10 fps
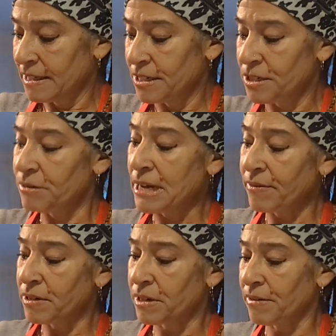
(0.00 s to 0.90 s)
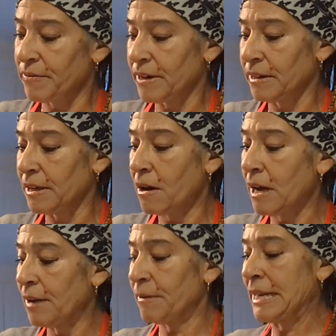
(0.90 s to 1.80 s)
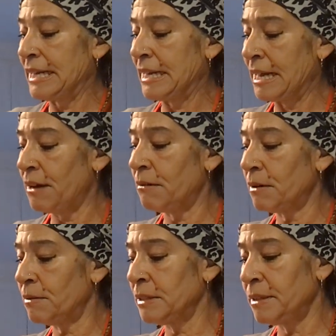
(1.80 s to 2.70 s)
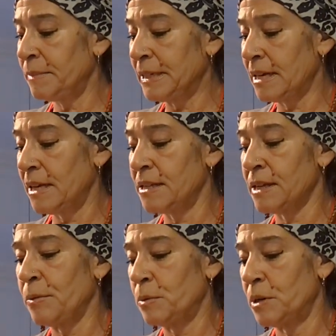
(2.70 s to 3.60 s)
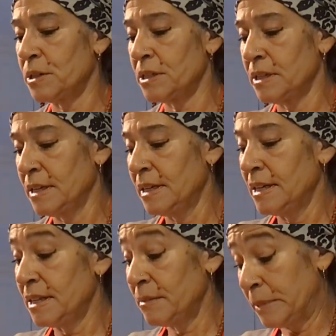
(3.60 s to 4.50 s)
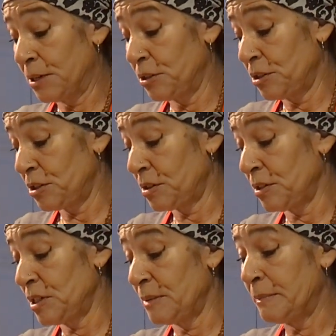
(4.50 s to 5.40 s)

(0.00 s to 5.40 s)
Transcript: I do have it on fairly high right now, only because I want the butter to start